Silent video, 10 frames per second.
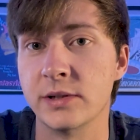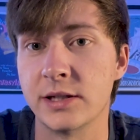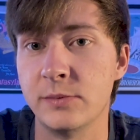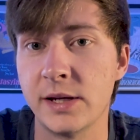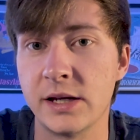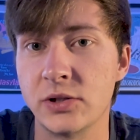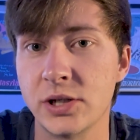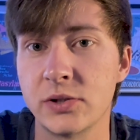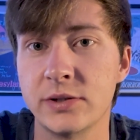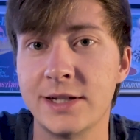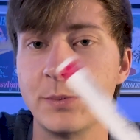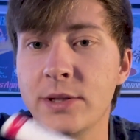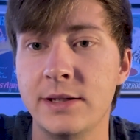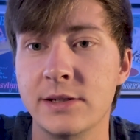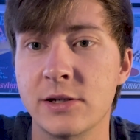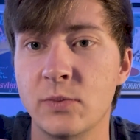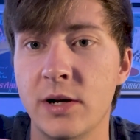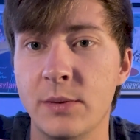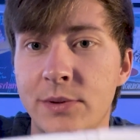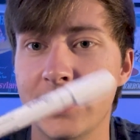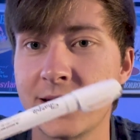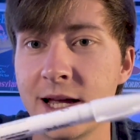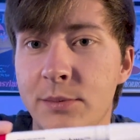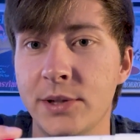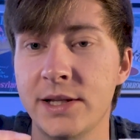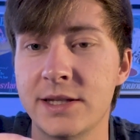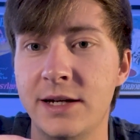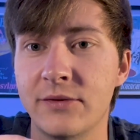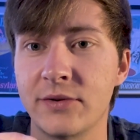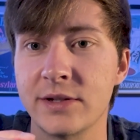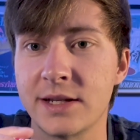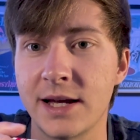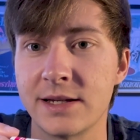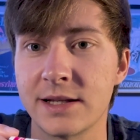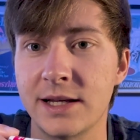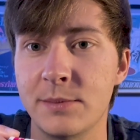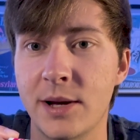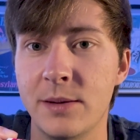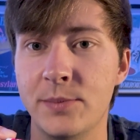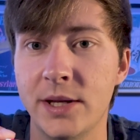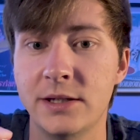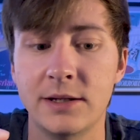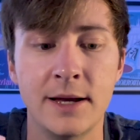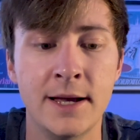They do make a chisel tip in these as well, but this kind of blends the difference nicely in my opinion,